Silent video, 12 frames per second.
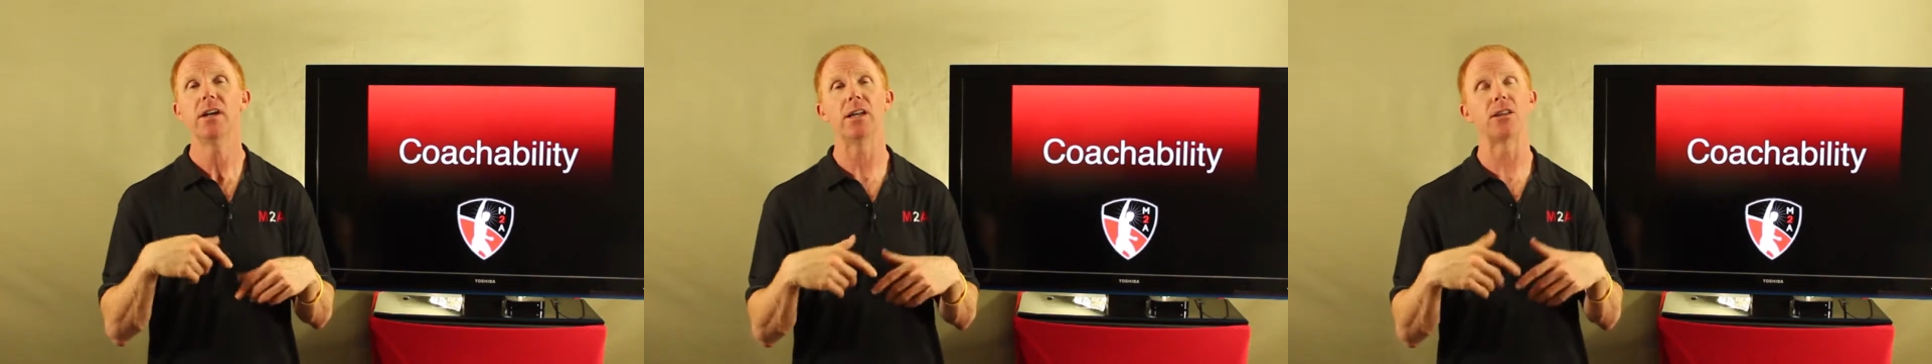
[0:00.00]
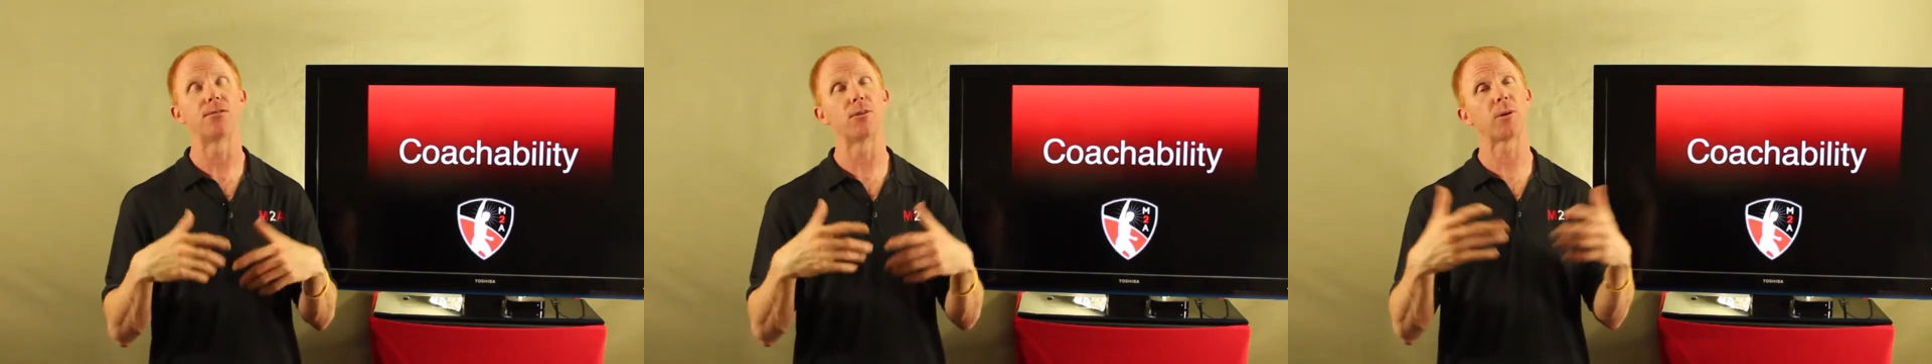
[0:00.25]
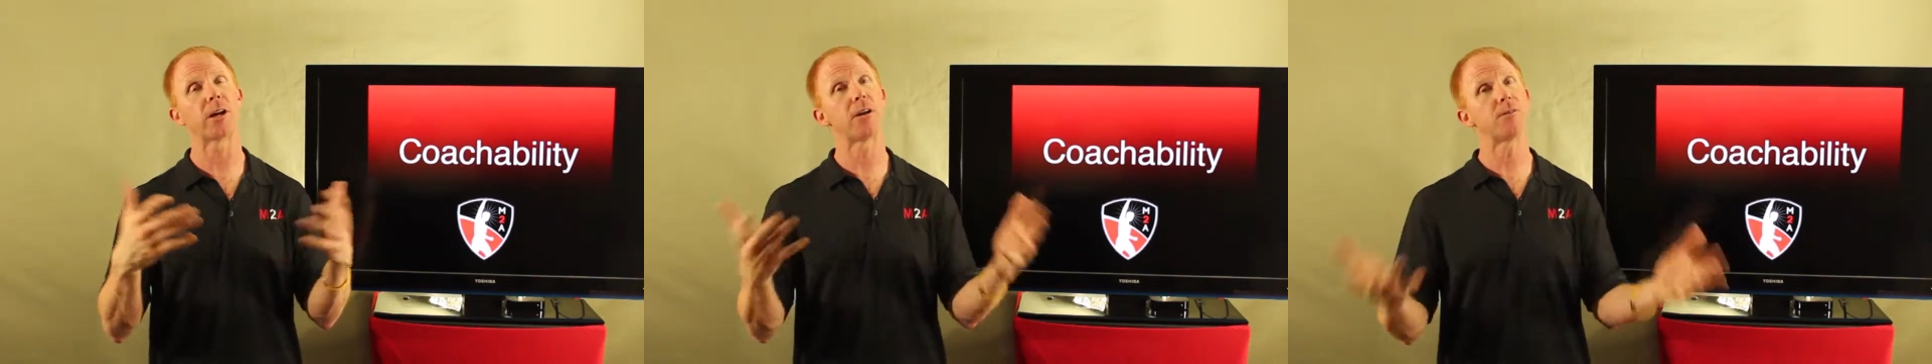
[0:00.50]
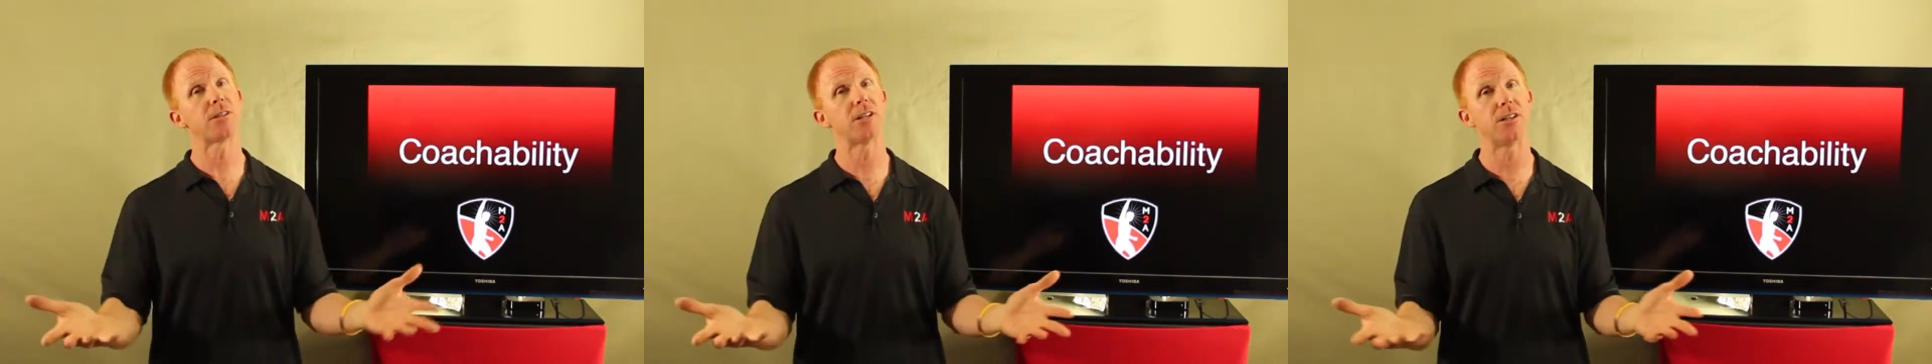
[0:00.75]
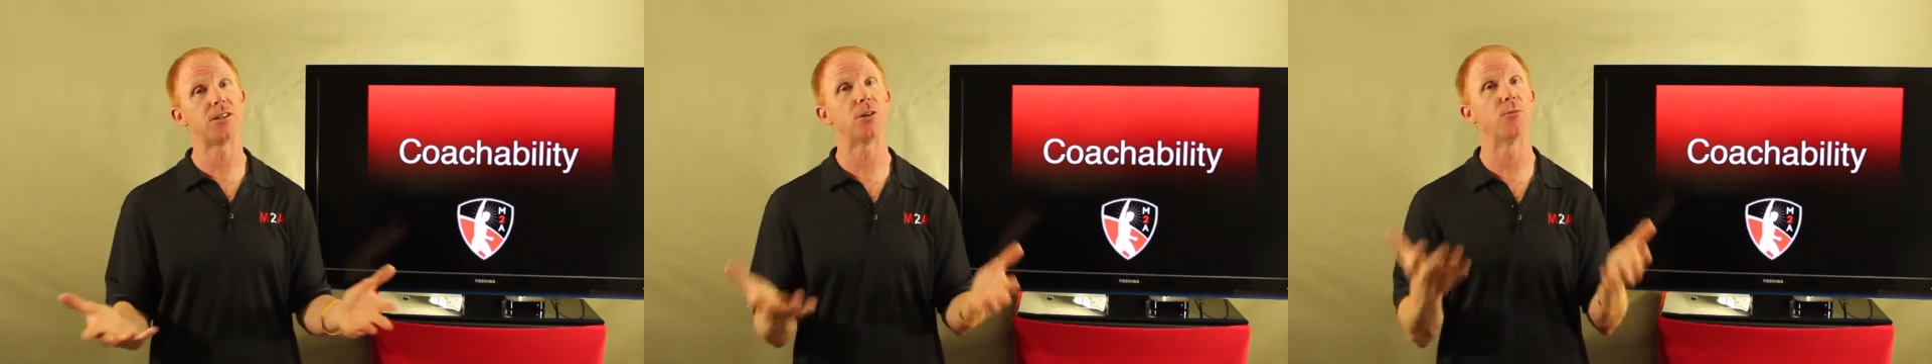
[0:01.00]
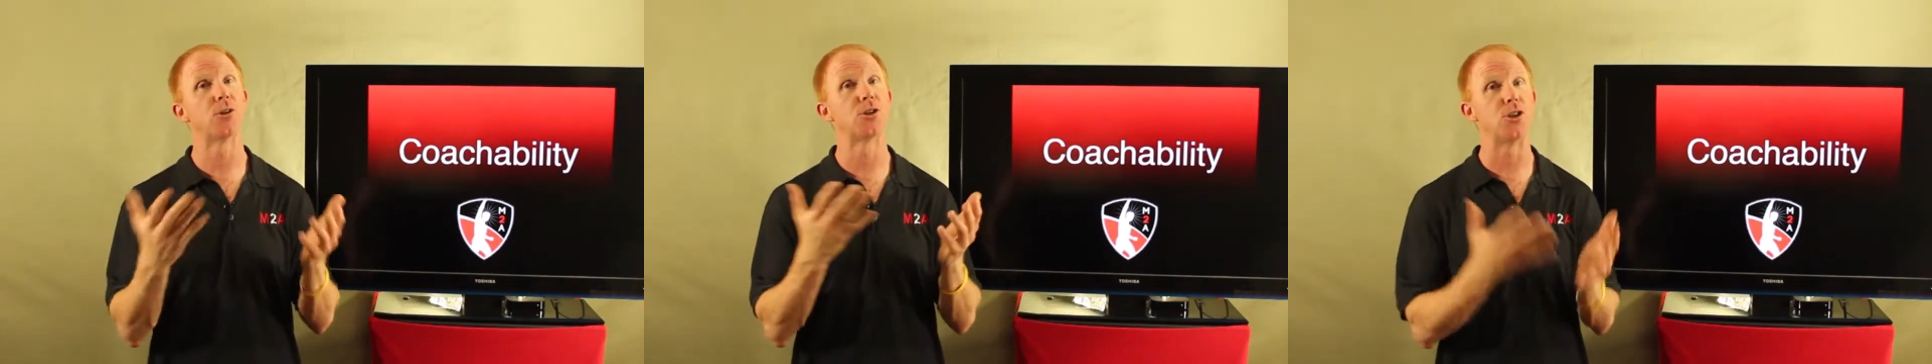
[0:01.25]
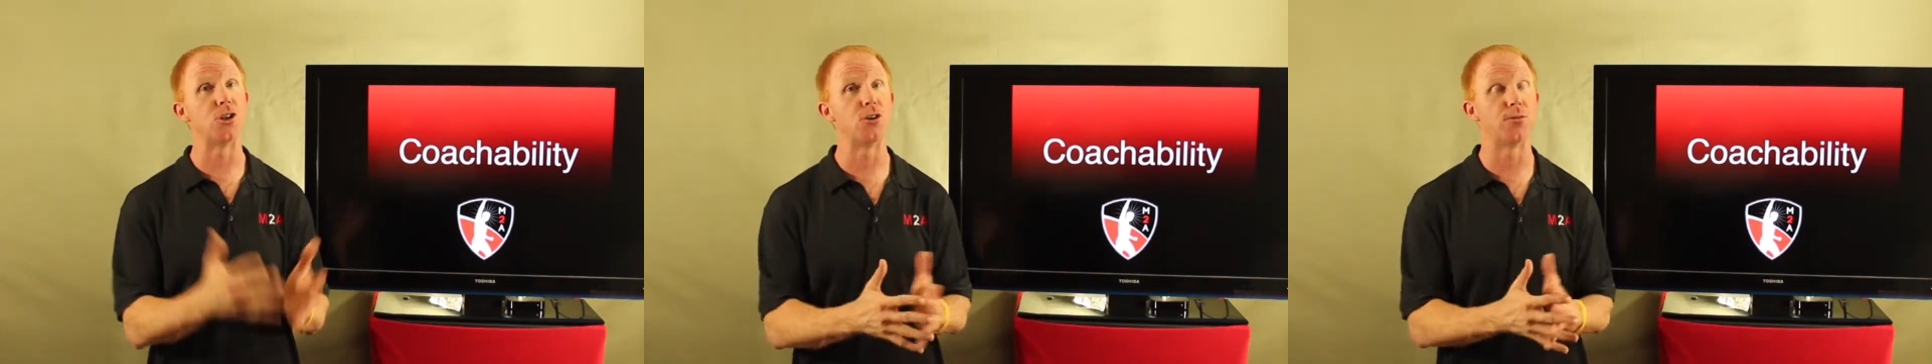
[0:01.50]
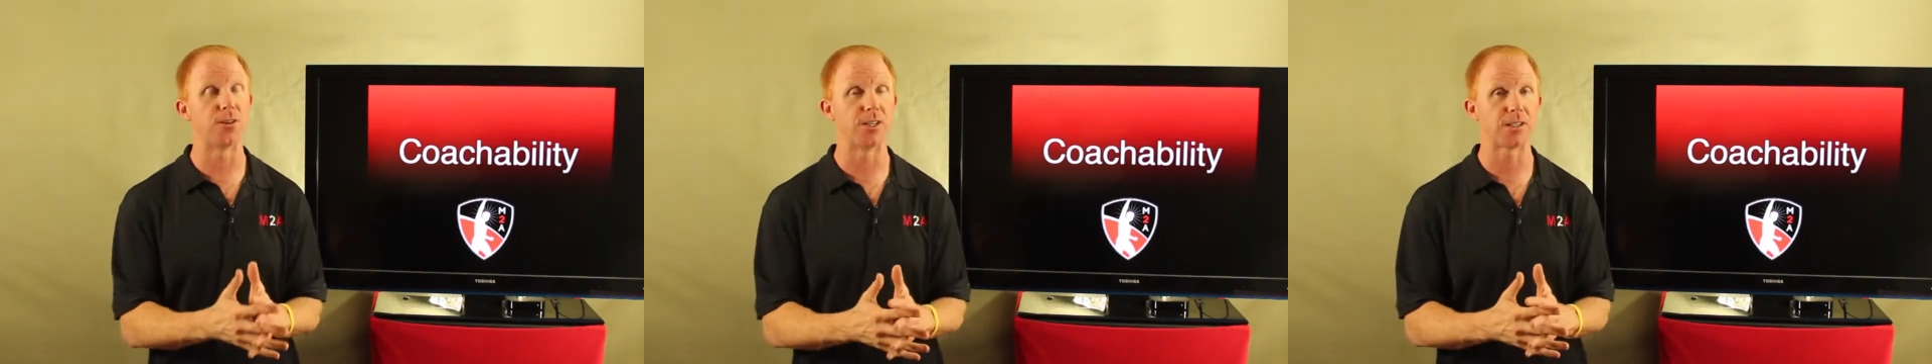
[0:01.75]
And the footwork I was teaching was
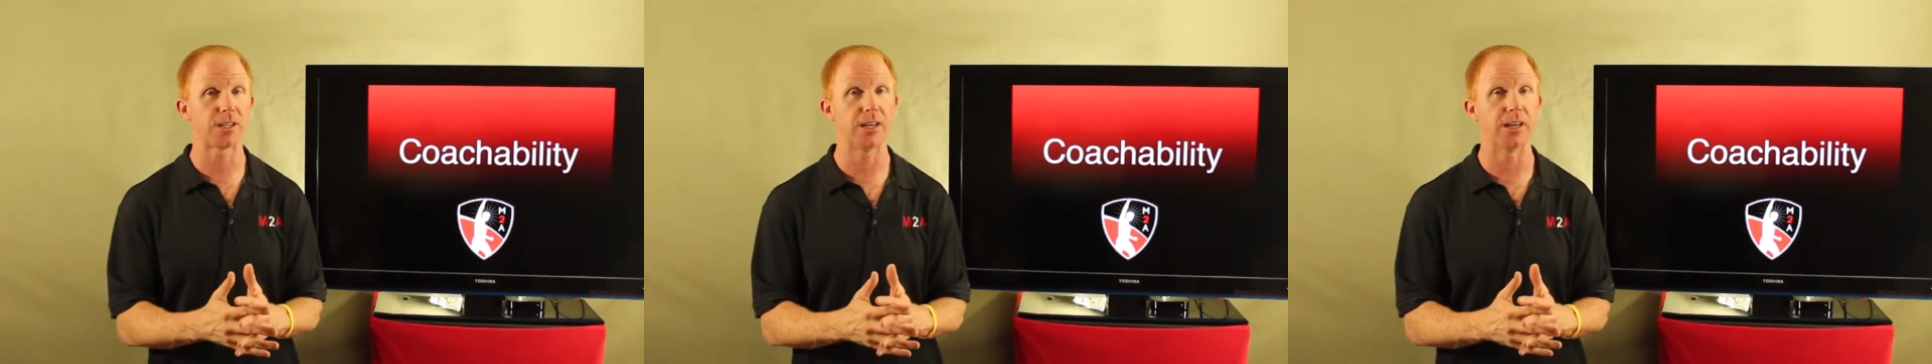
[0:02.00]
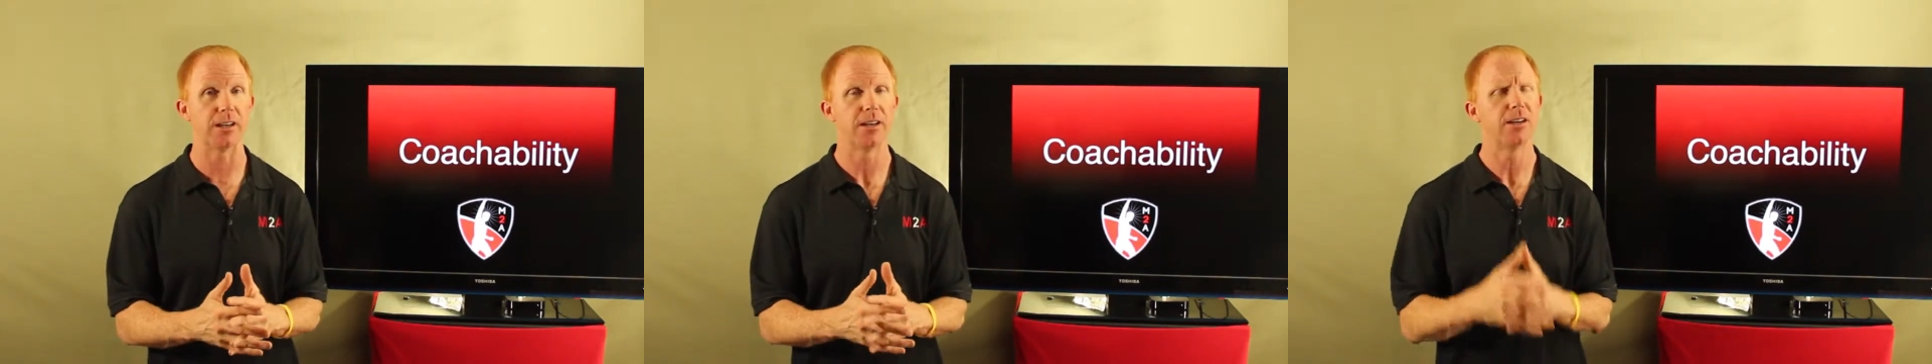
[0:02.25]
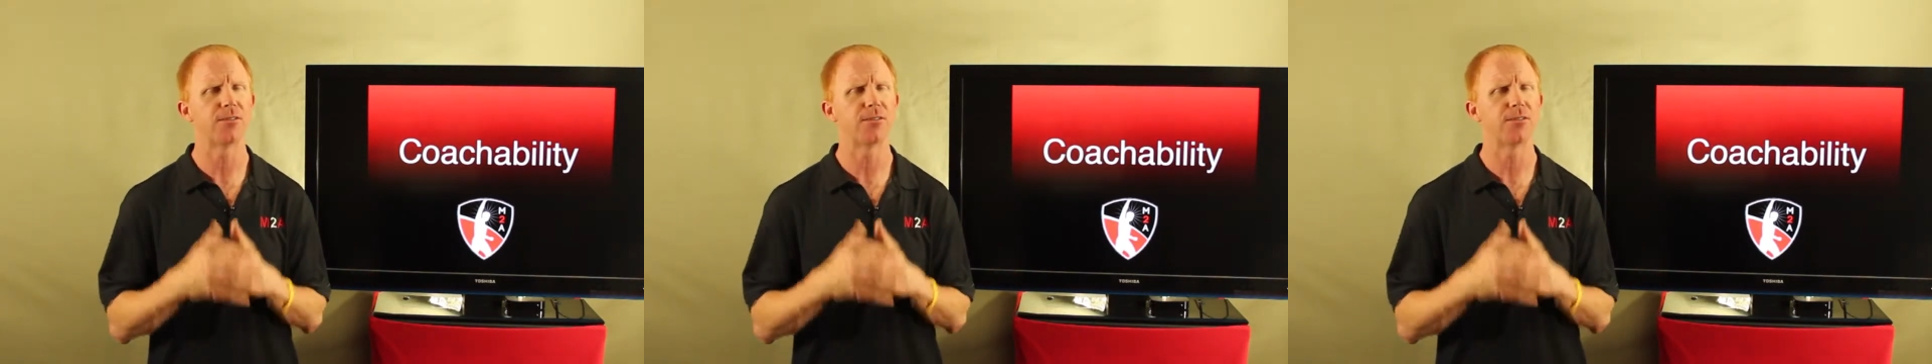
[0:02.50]
new for this kid.